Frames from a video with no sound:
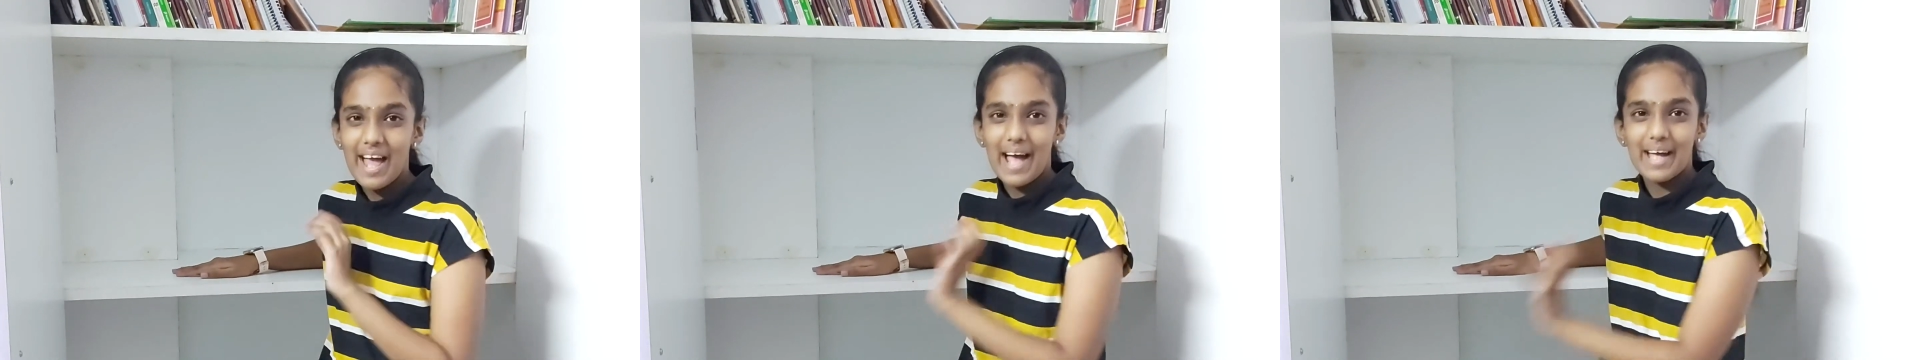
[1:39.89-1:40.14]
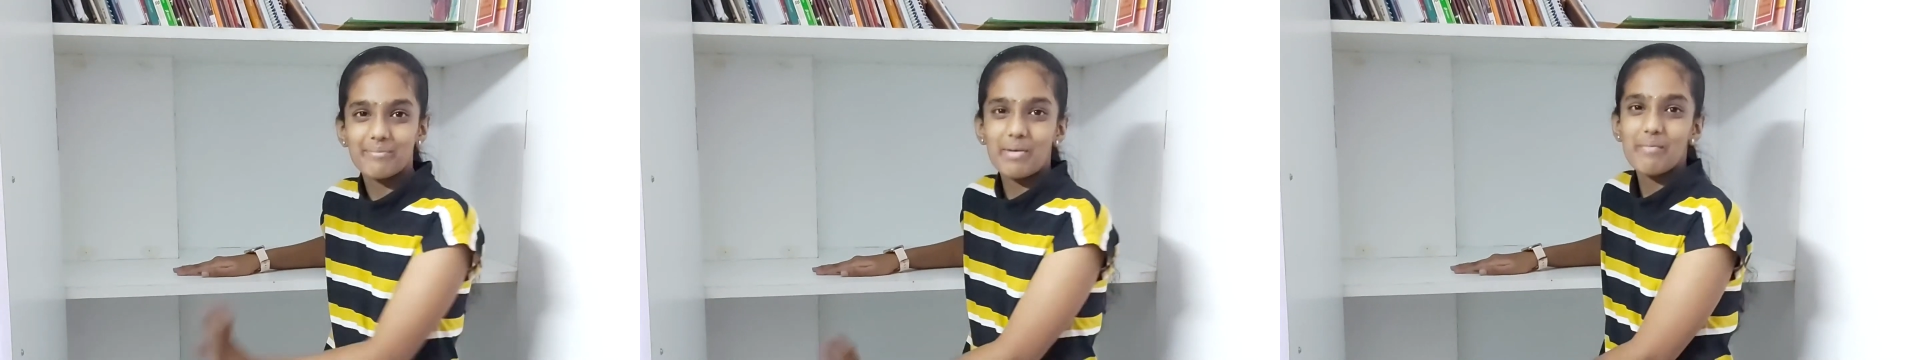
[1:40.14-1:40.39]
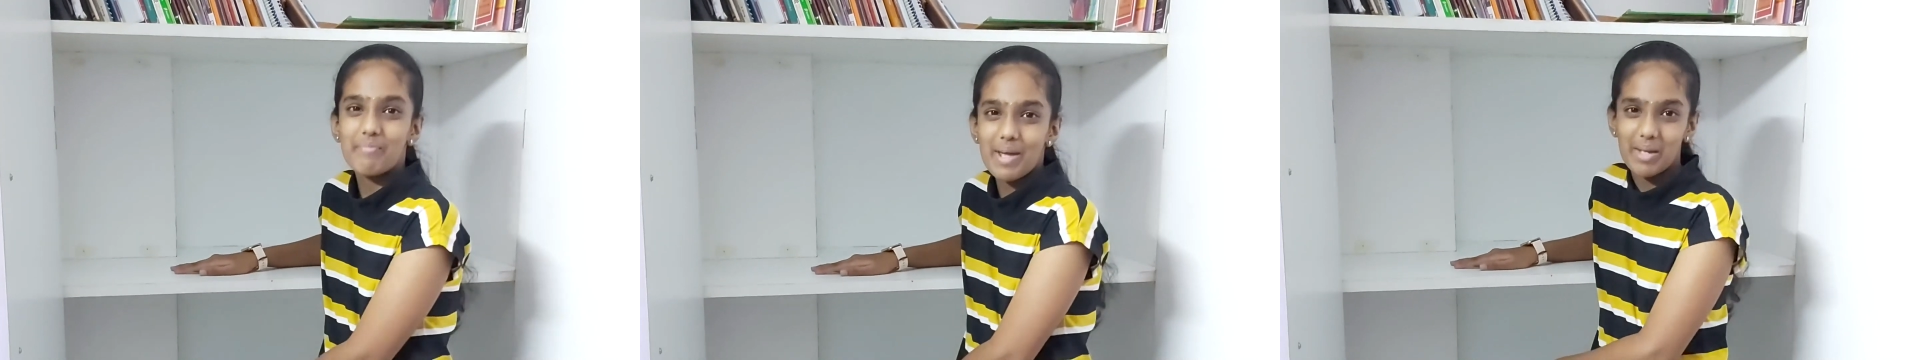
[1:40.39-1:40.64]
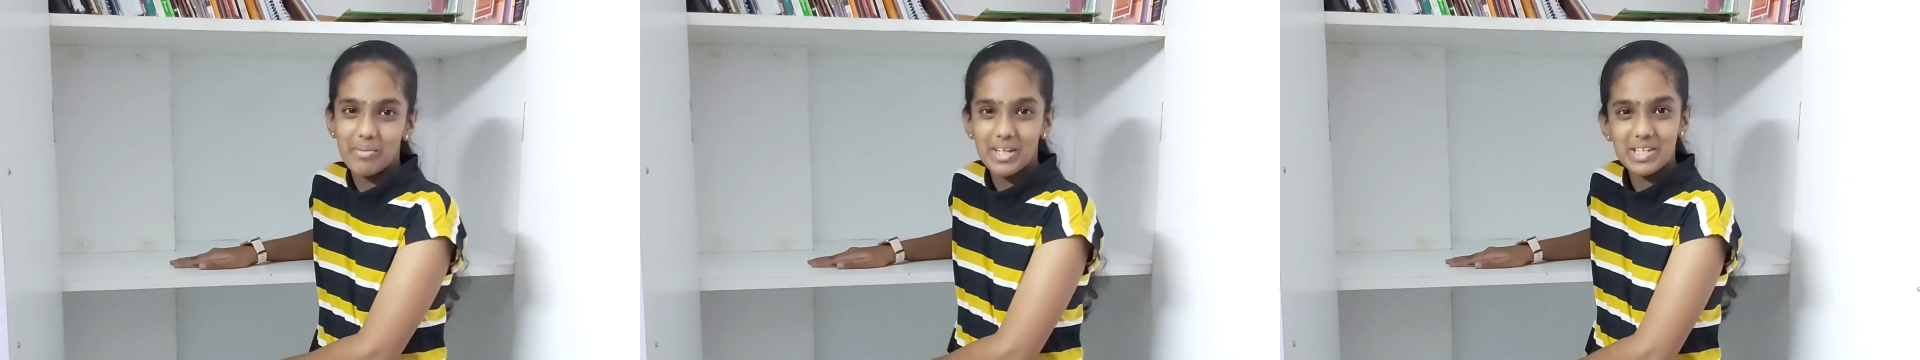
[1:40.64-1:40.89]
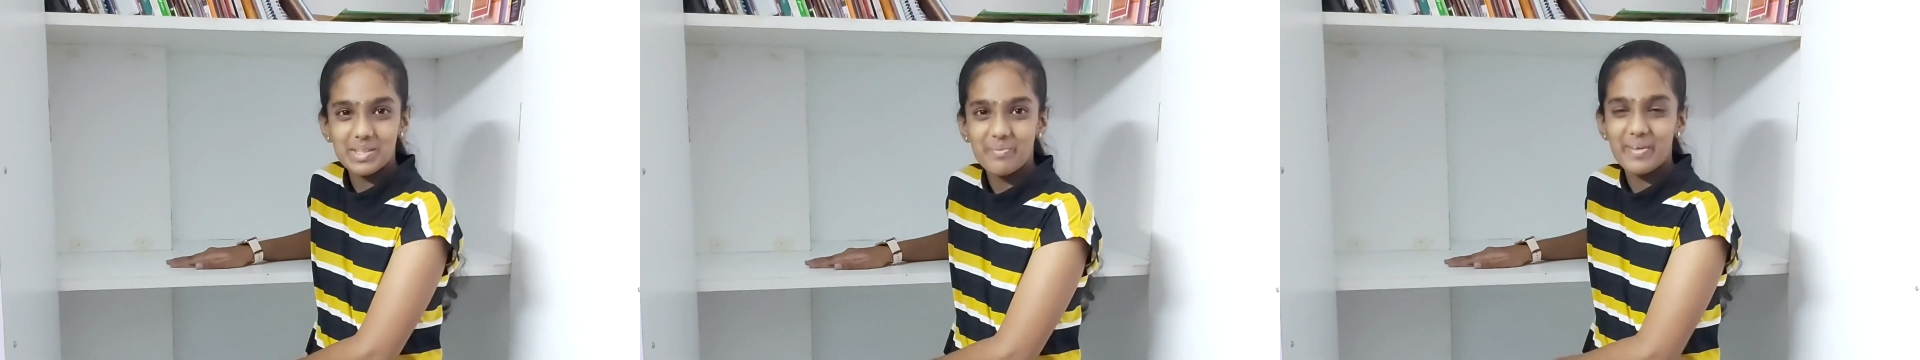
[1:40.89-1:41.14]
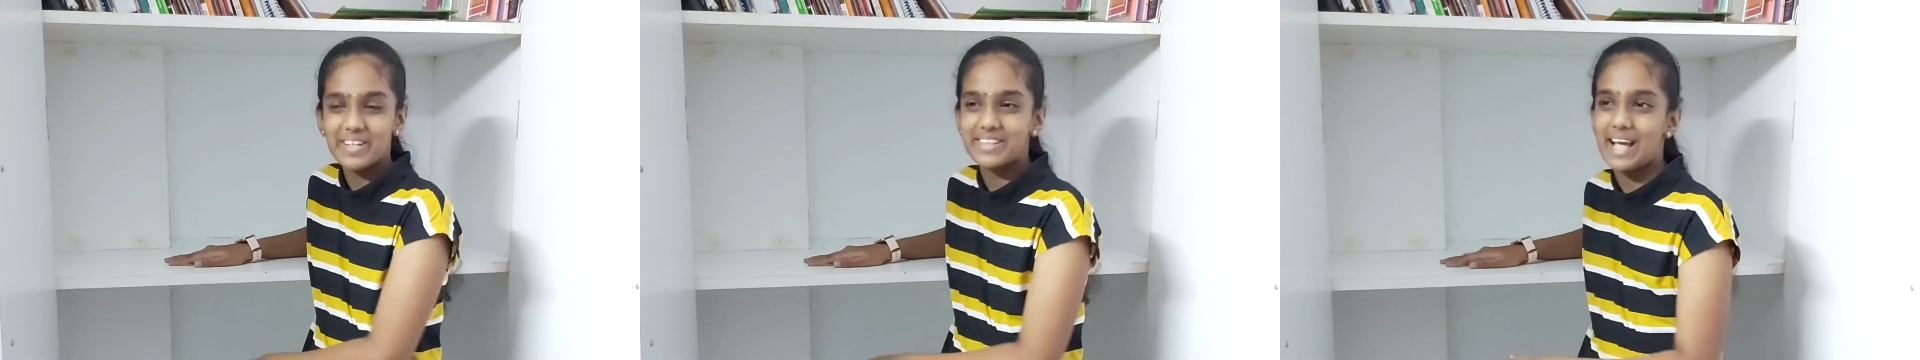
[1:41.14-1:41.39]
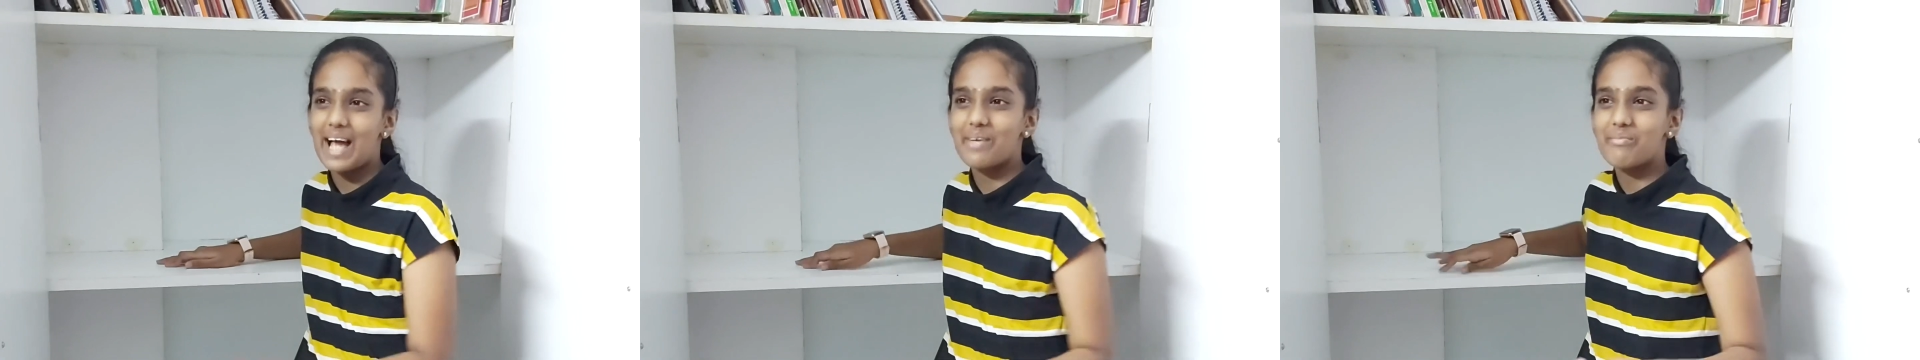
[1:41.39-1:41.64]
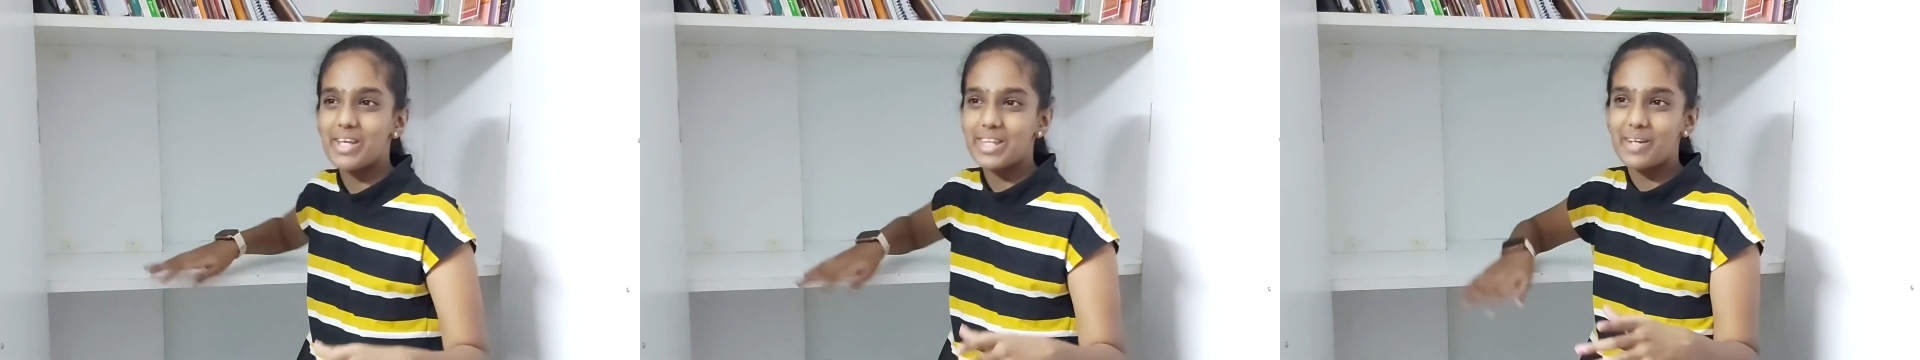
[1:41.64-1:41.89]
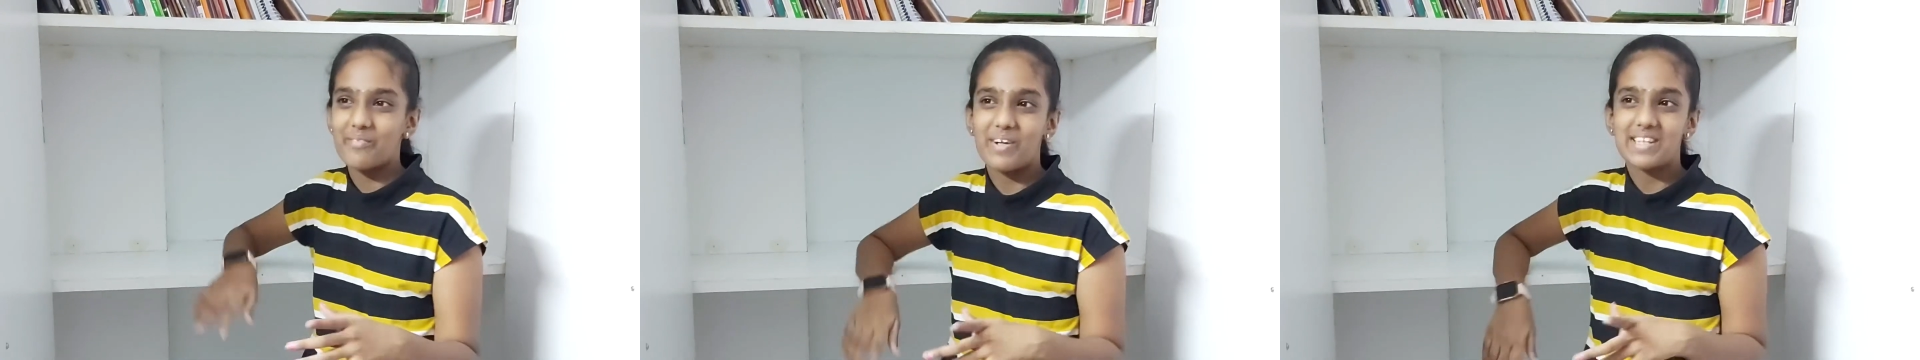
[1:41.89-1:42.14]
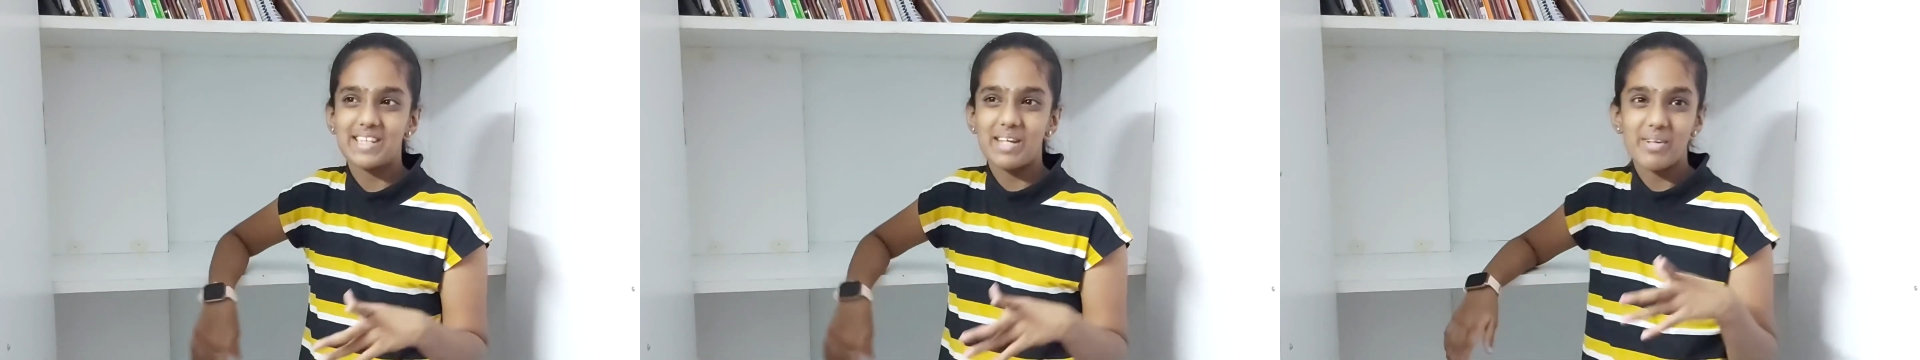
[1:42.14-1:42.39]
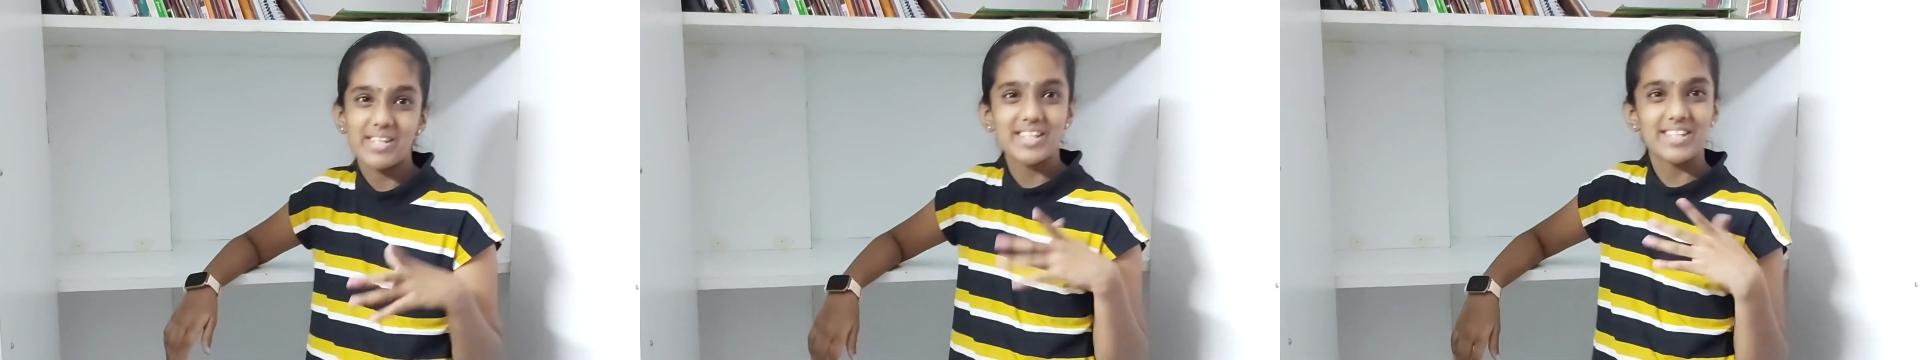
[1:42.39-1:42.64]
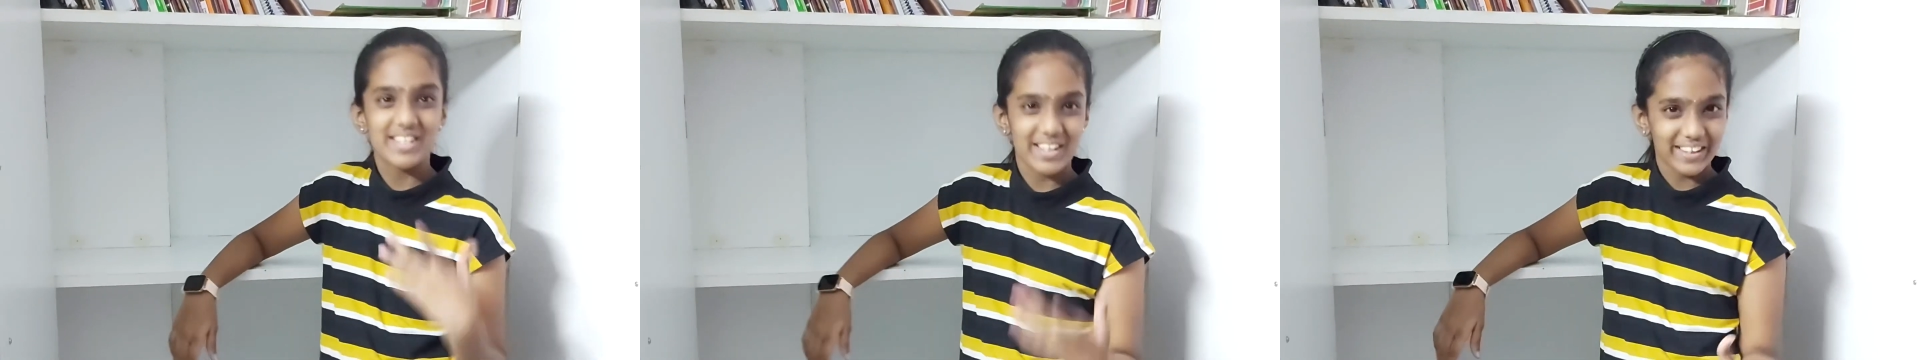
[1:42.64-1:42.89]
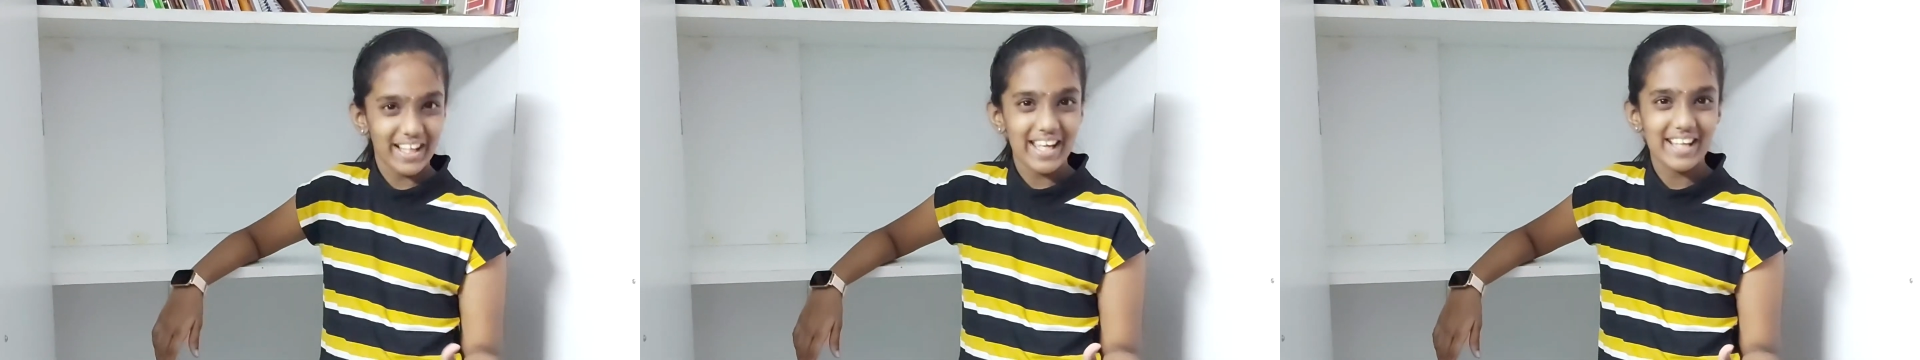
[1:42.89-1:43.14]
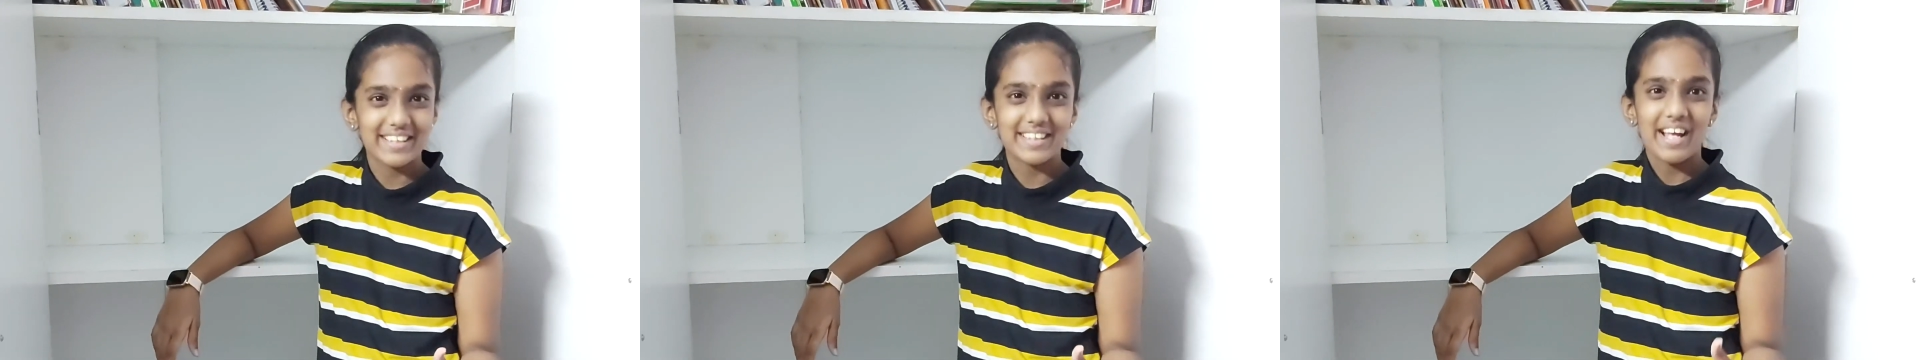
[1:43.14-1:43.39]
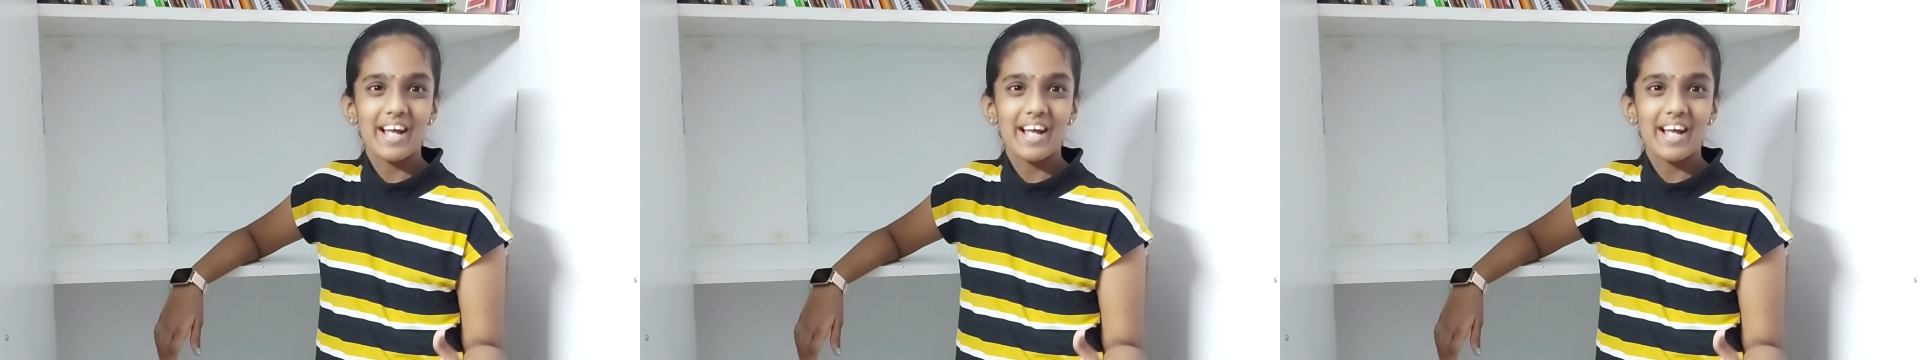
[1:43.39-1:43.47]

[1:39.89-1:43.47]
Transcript: And by babyish books, I mean the ones that my sister likes,